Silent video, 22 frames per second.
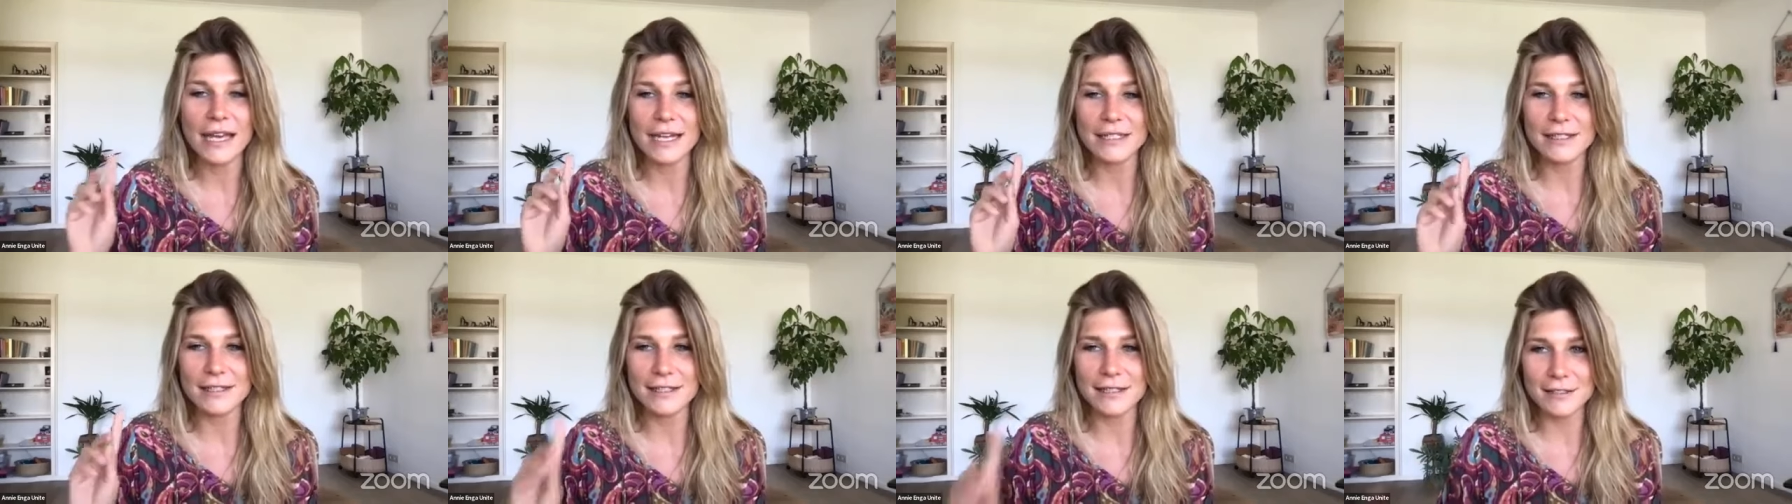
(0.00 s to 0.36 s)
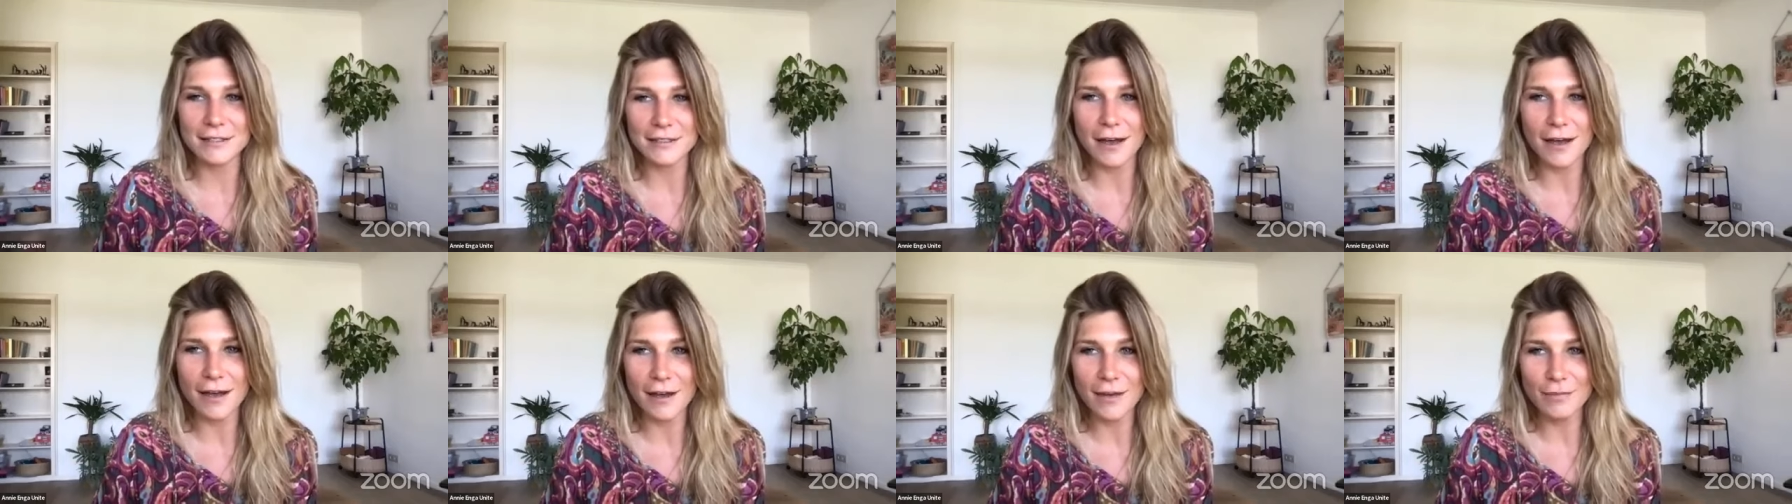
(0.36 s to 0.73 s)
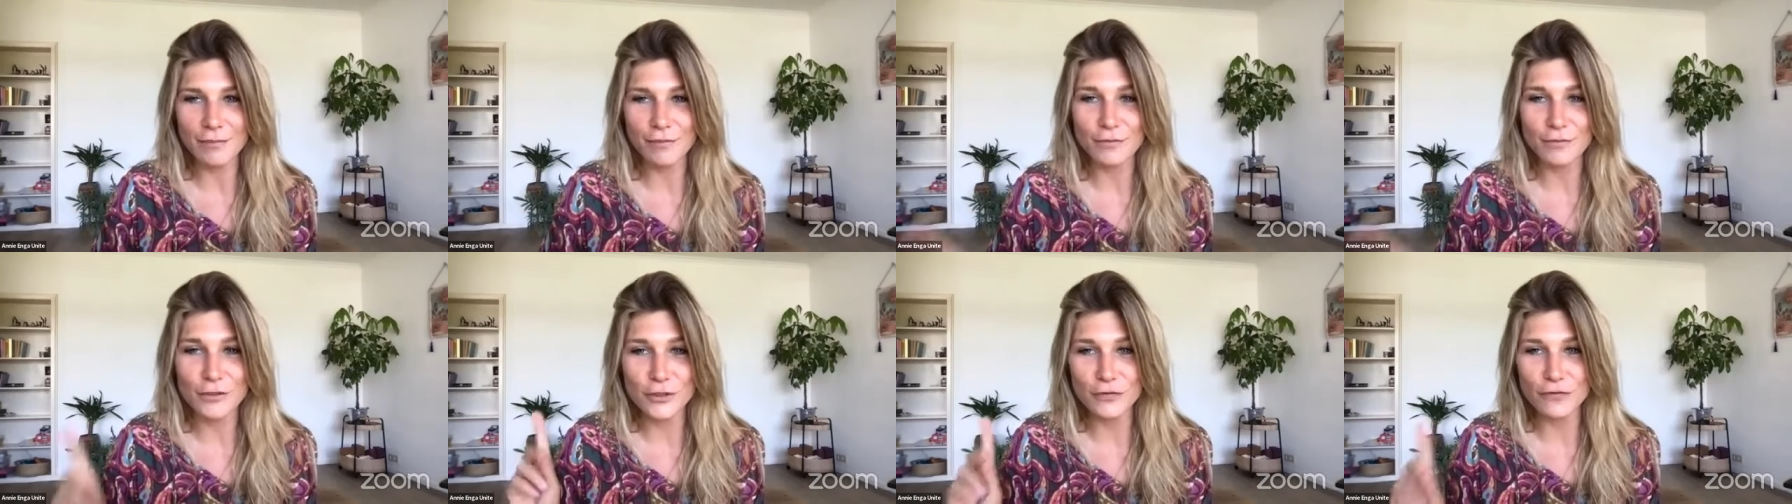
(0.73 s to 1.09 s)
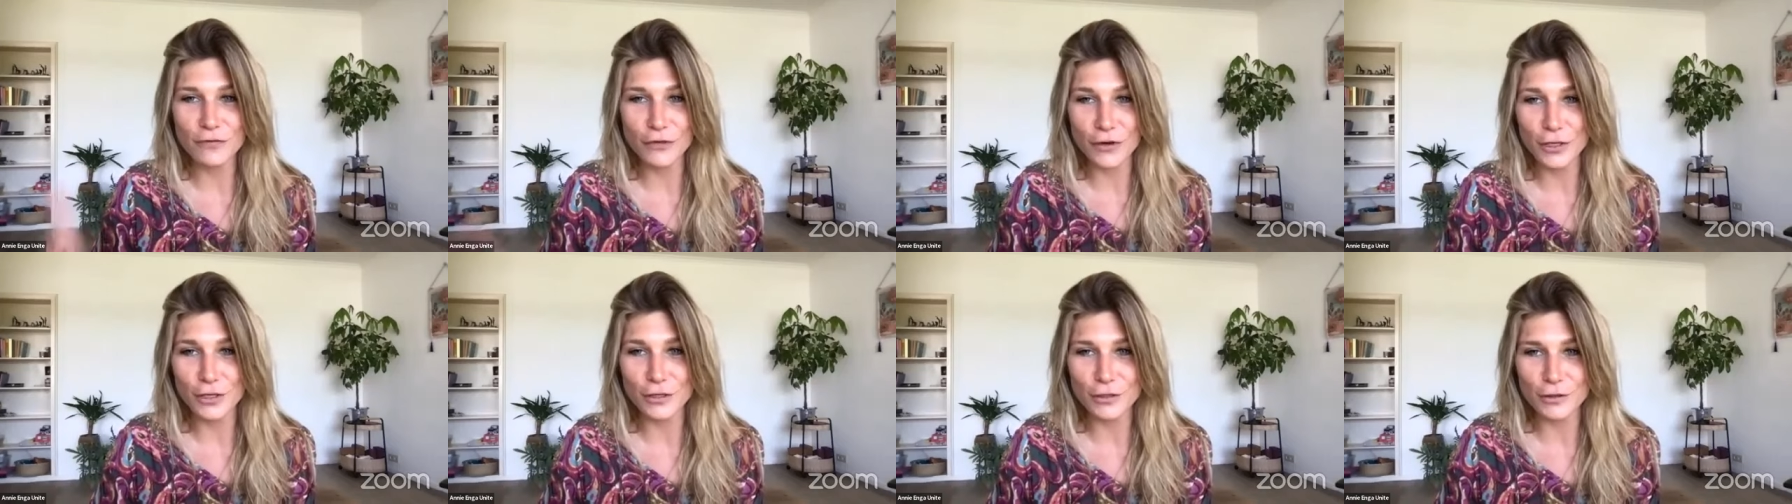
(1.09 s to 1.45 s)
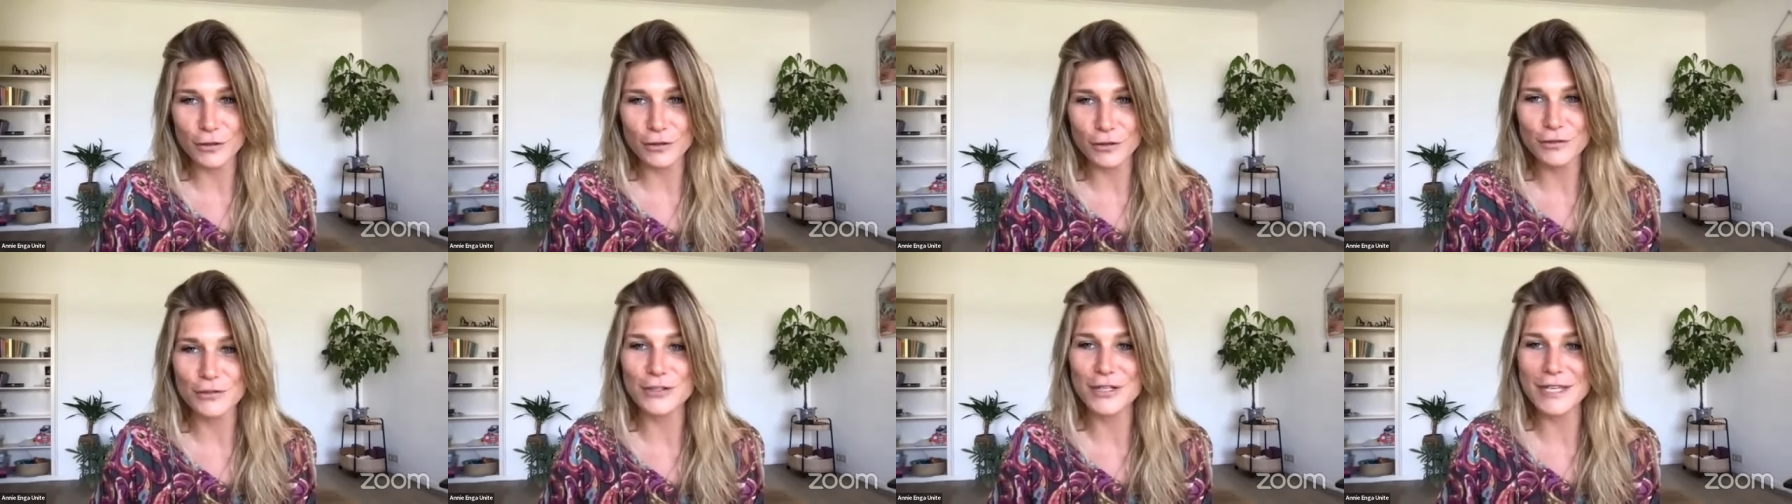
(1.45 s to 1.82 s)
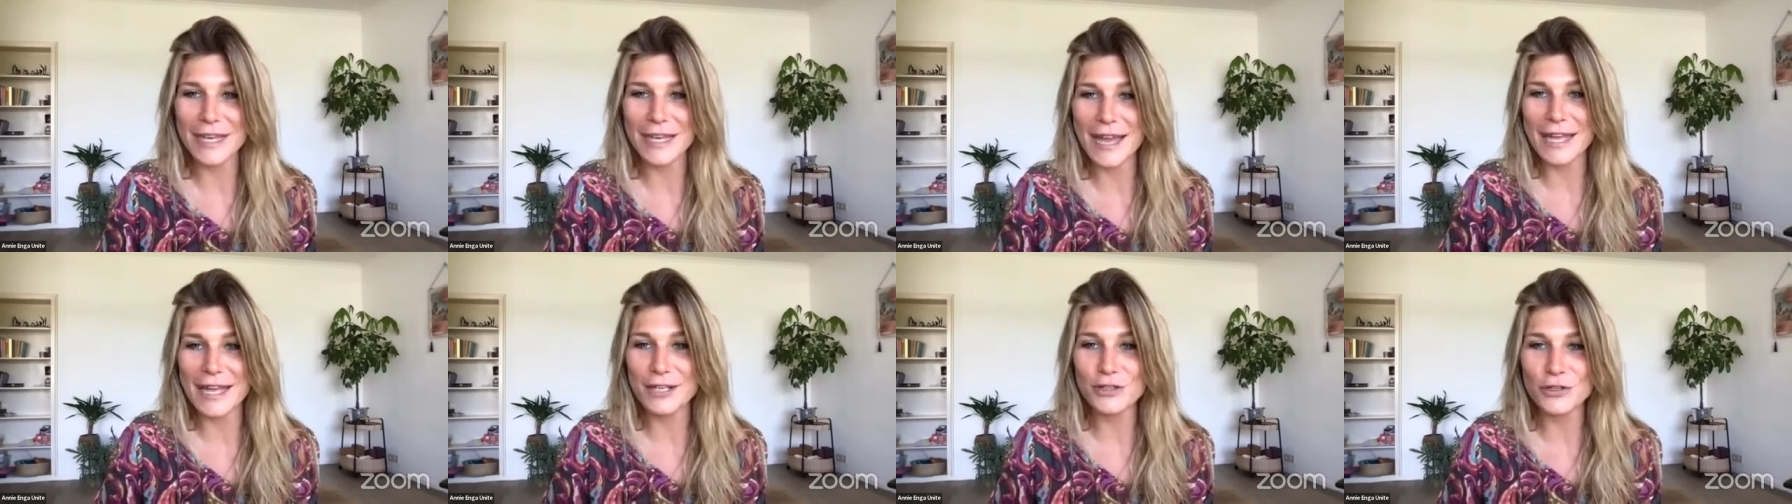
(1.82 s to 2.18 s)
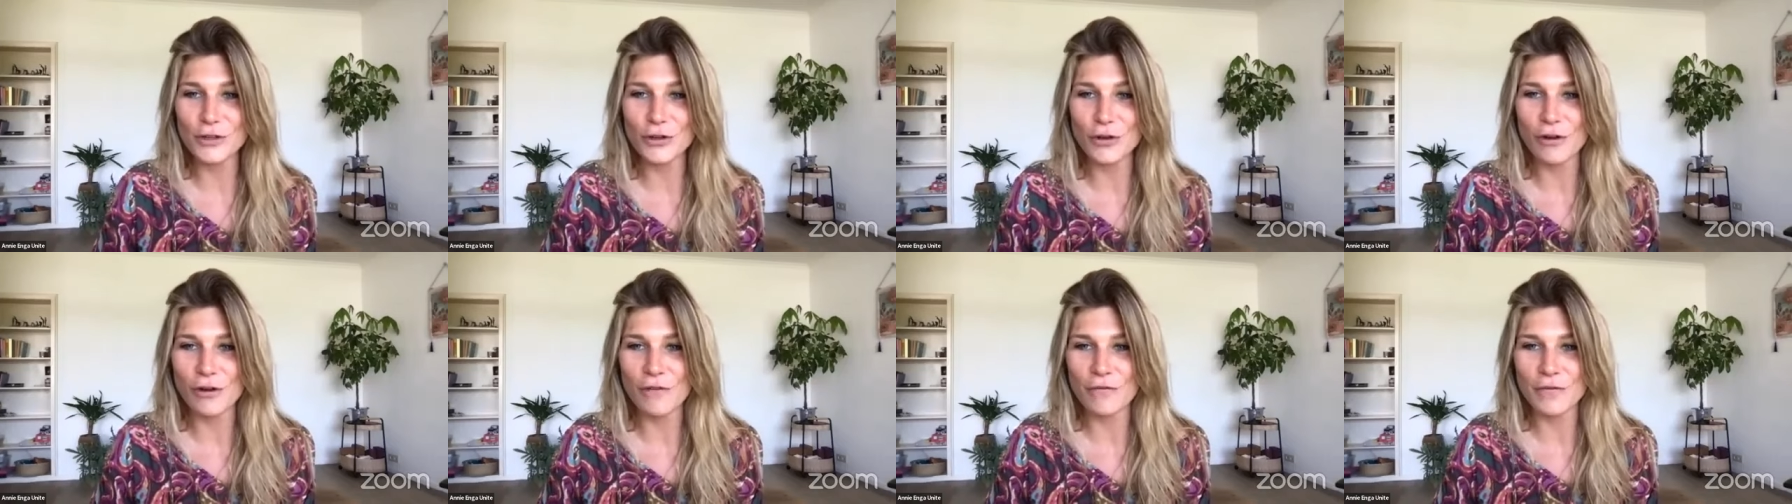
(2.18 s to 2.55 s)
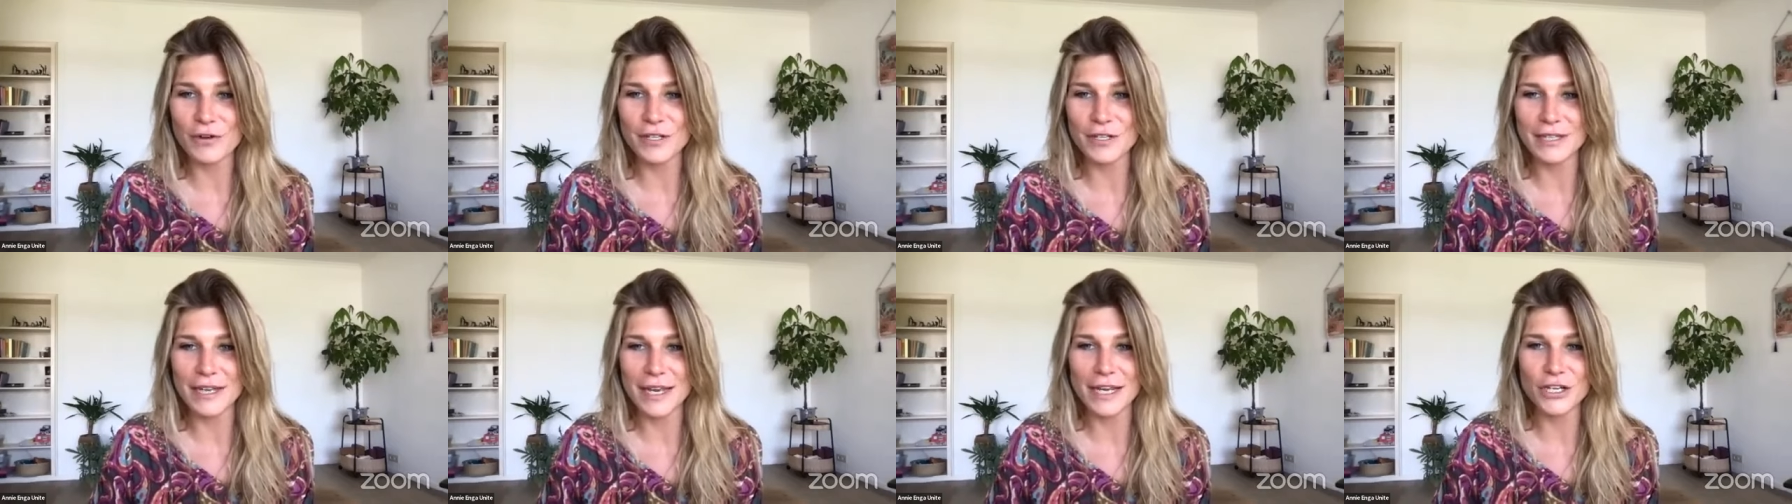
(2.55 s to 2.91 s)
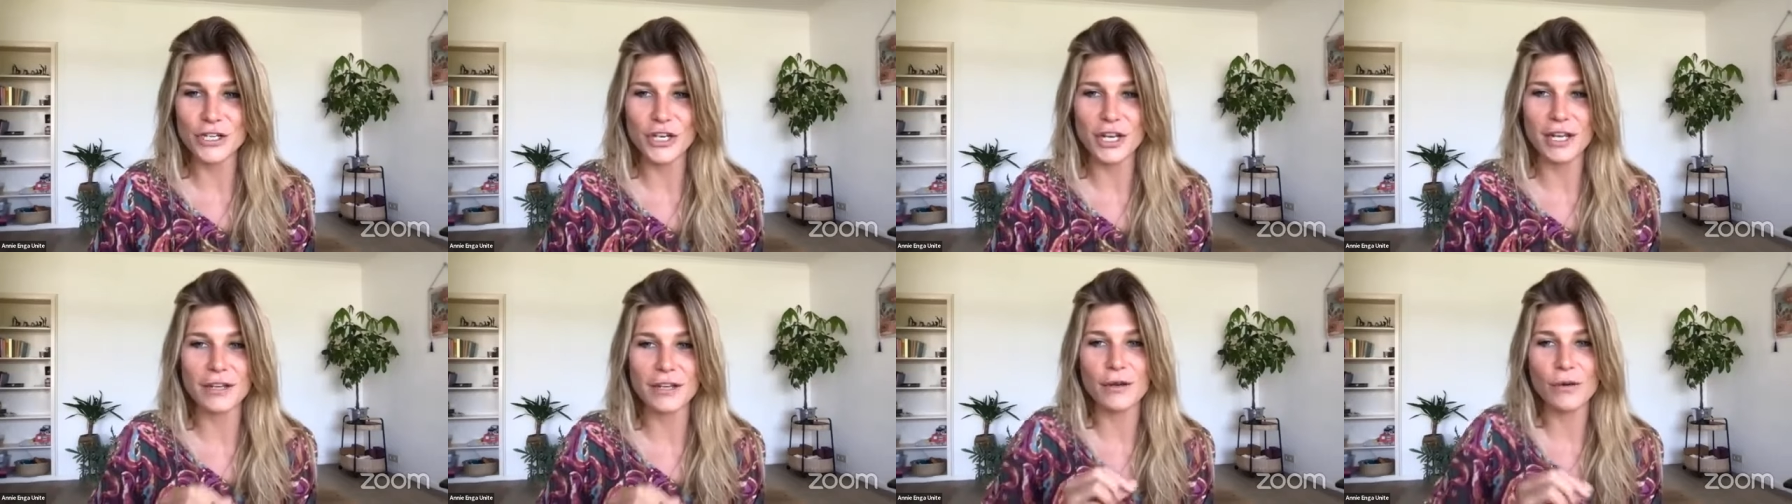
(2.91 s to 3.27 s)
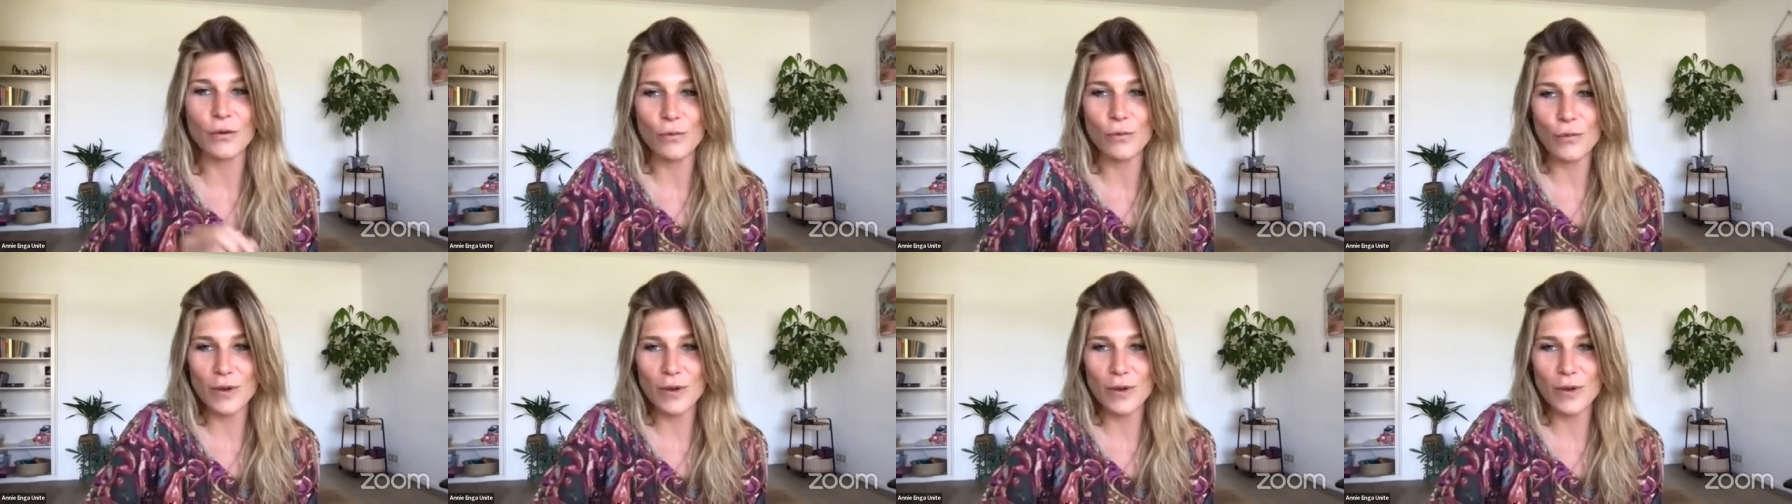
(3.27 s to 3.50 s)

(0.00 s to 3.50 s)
it's time for you to get into conversation